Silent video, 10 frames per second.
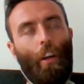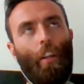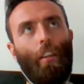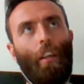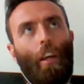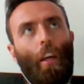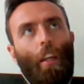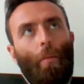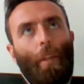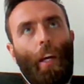in a year,
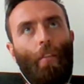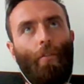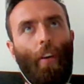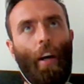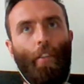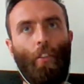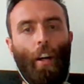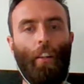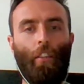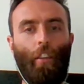you'd be getting
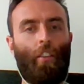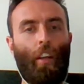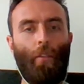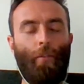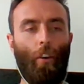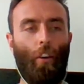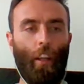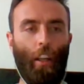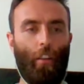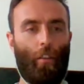£5,000. So it's like 4
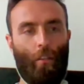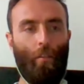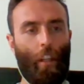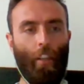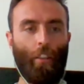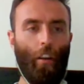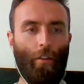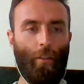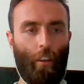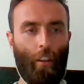years, let's call
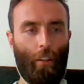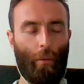it 4 years